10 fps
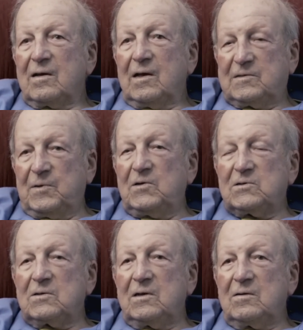That's my
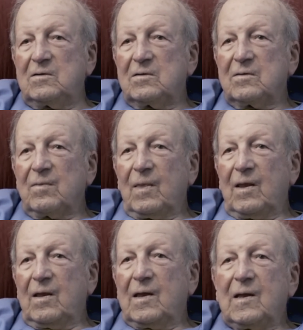original, yeah.
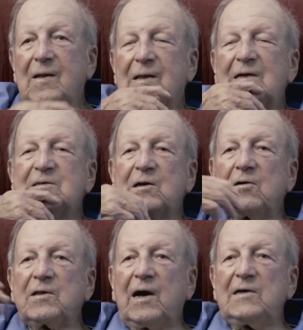That's
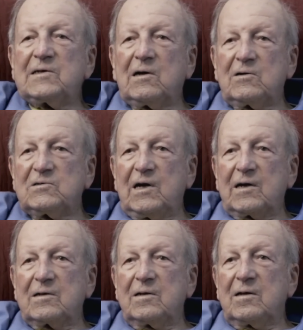called the Eisenhower jacket.